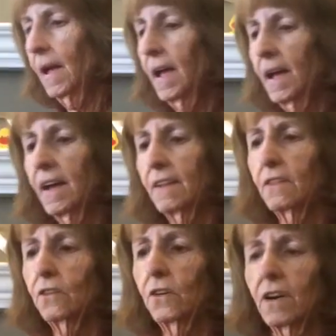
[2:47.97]

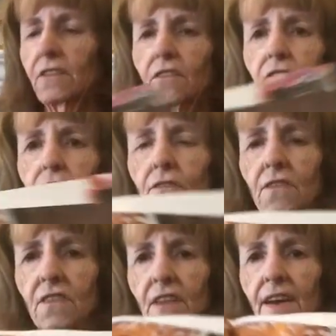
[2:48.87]
And look, the
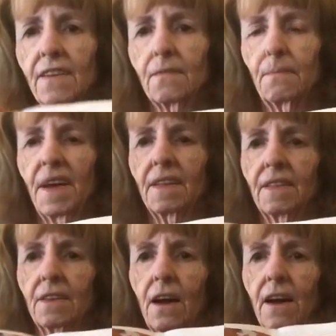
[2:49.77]
students like to
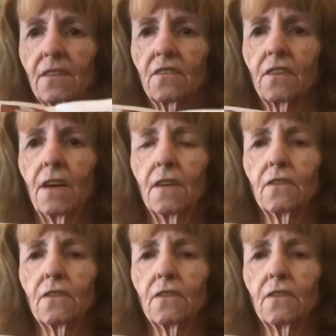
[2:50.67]
paint dots.